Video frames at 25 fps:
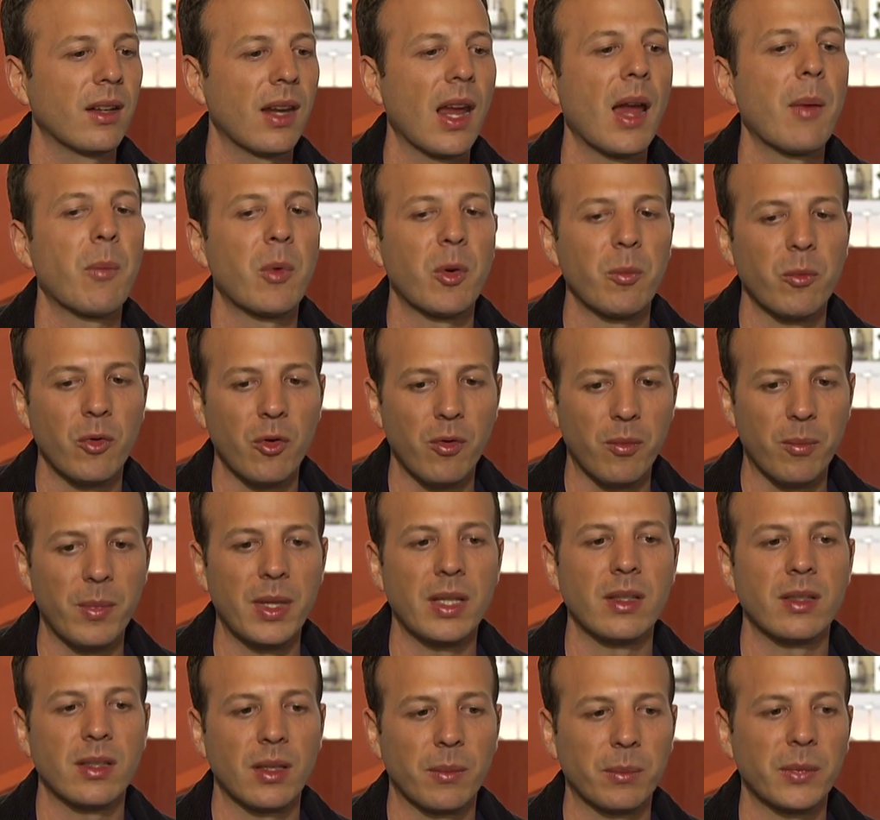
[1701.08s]
camera
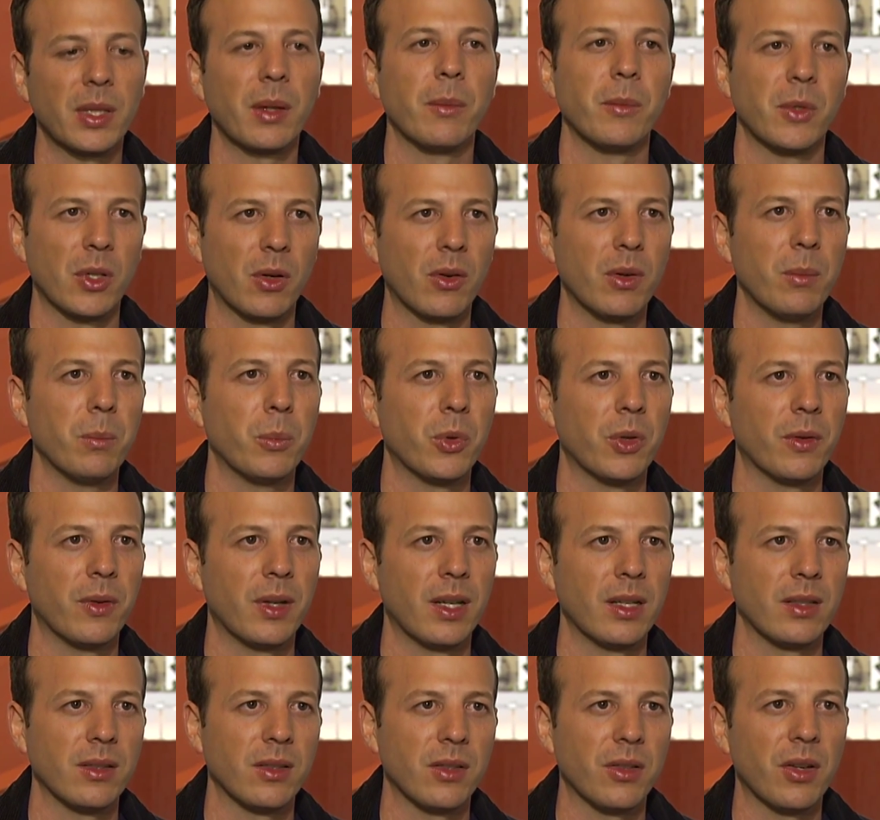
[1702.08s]
movements sometimes are
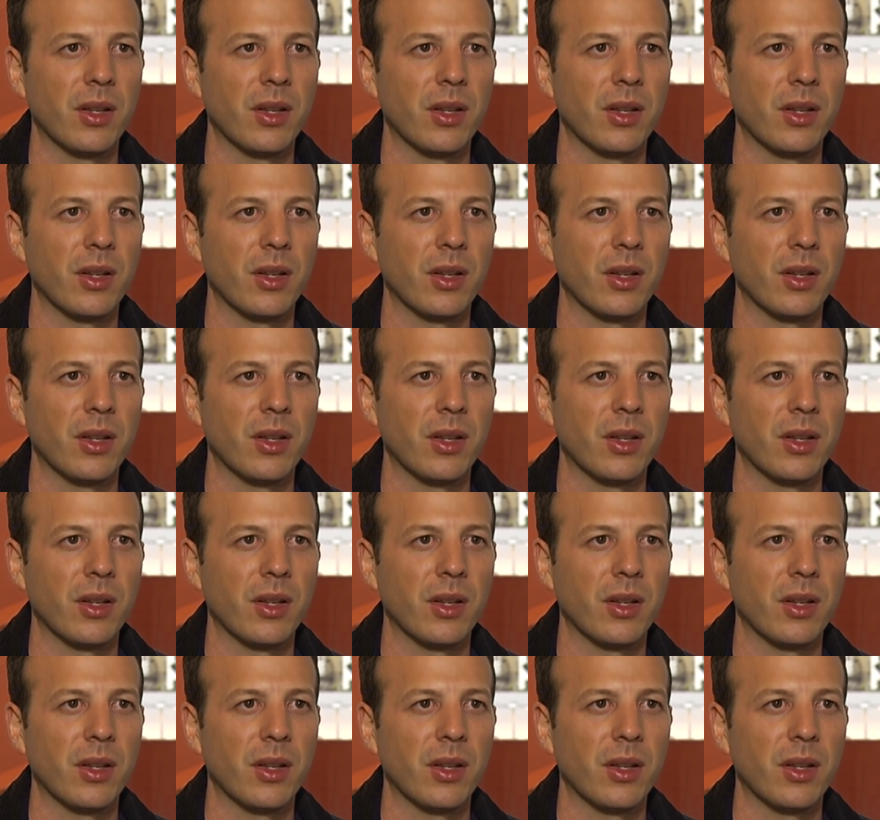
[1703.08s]
improvised.